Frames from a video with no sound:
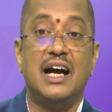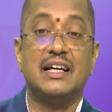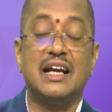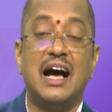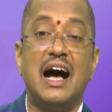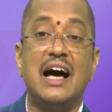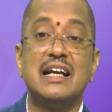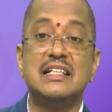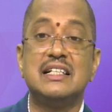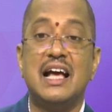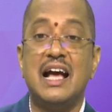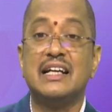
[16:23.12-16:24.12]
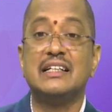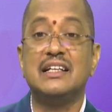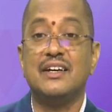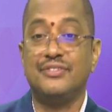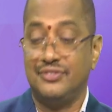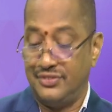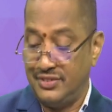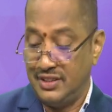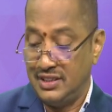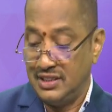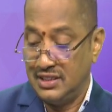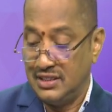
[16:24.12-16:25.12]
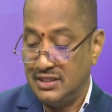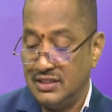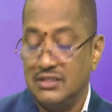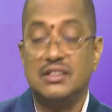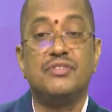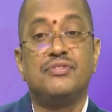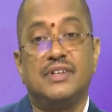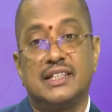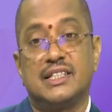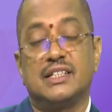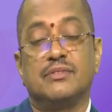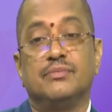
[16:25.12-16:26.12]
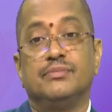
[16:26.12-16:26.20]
and R is angle of refraction.